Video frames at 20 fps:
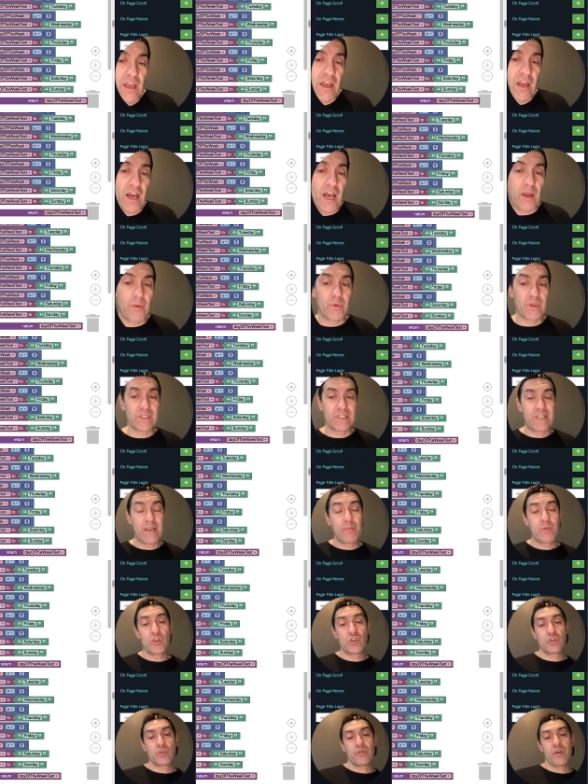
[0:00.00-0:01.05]
I will
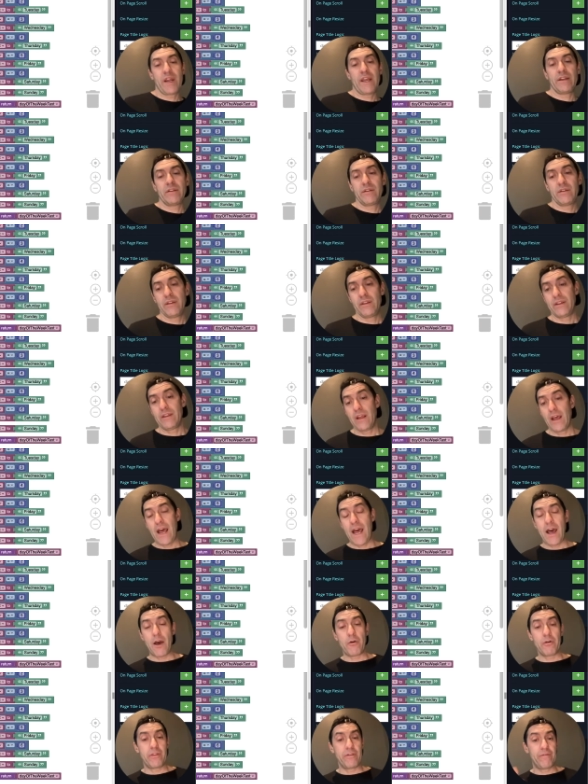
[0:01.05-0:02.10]
demonstrate
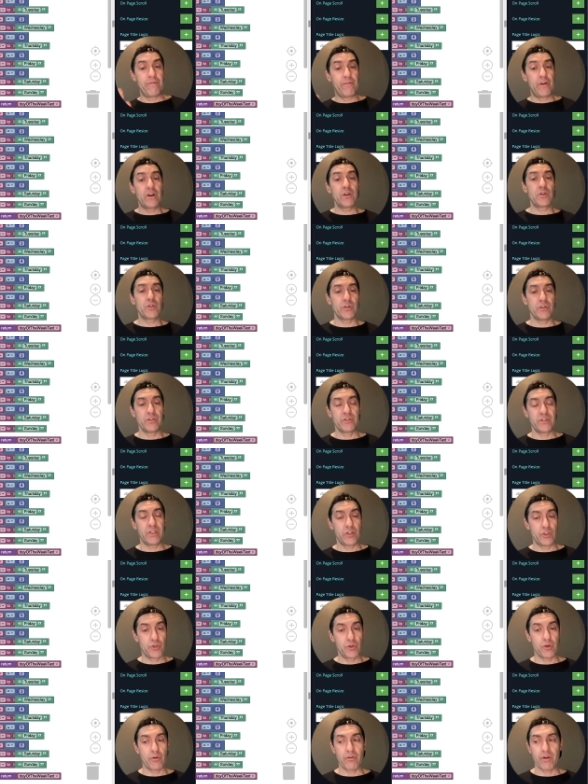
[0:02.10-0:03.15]
how the functions that
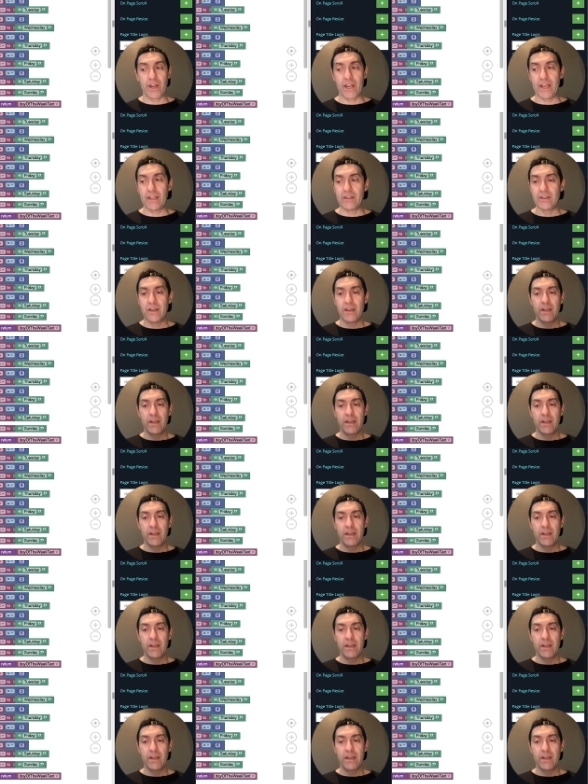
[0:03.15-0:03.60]
you create